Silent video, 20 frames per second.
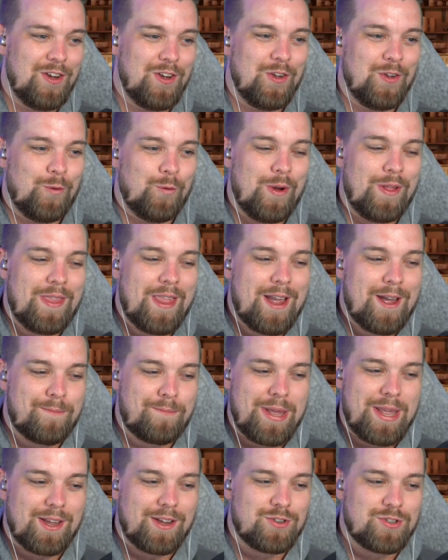when they
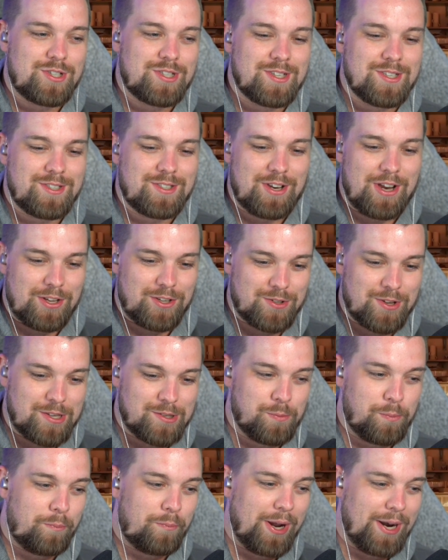appear just
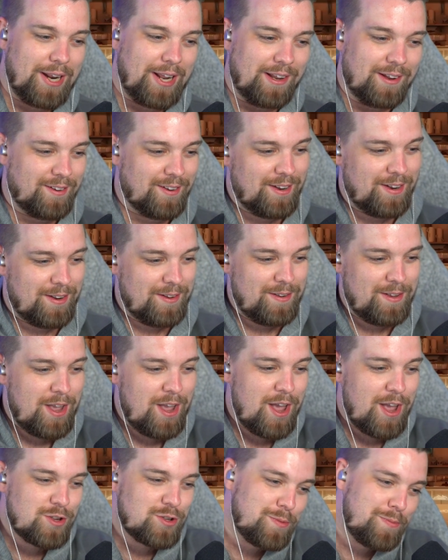as money,
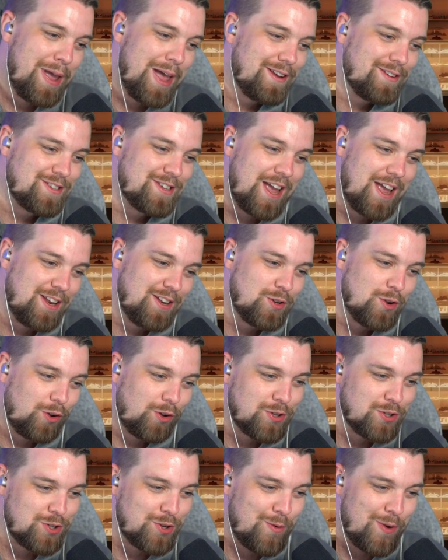it's about $10
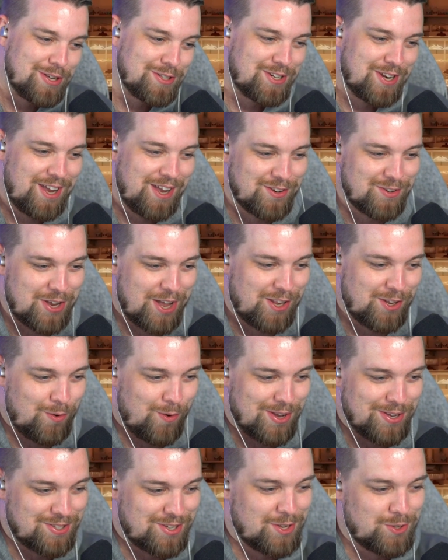USD and 10
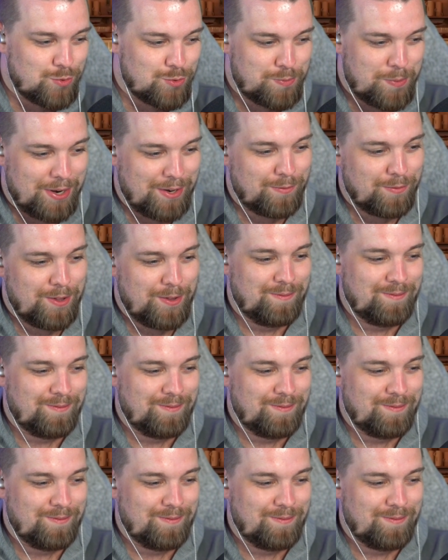US cents respectively.